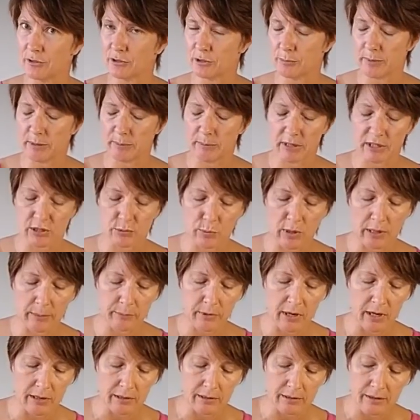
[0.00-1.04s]
be my swipe
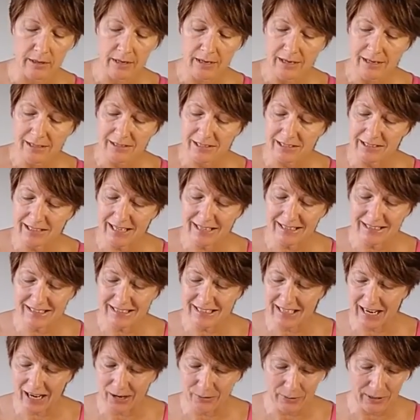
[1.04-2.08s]
colour. So let's see
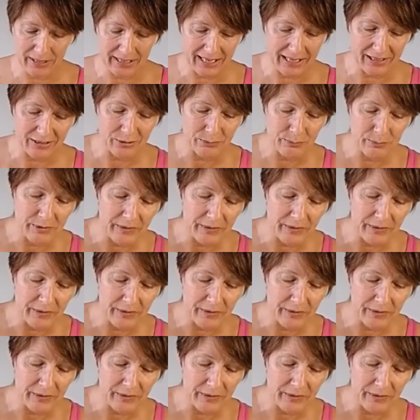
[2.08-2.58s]
how I get on with